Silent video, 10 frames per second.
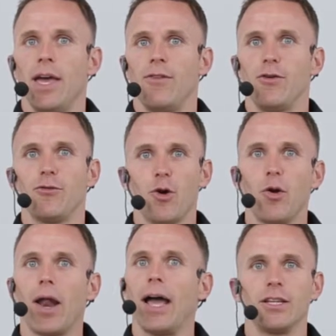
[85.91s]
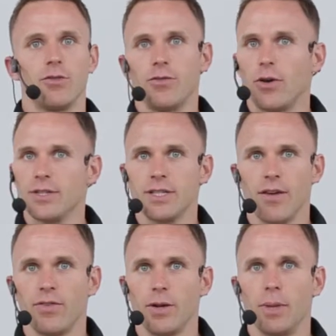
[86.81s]
If you've thrown ice or frozen
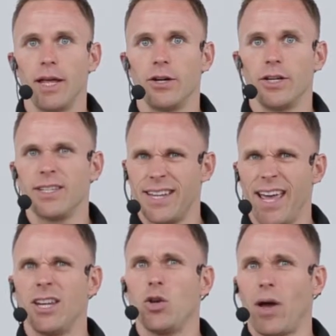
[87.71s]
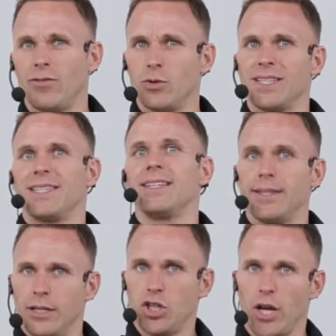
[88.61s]
stuff in a blender, you stand, you have to
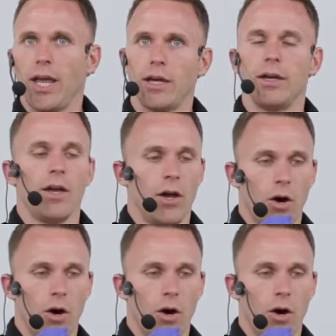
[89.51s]
assist it, shake it,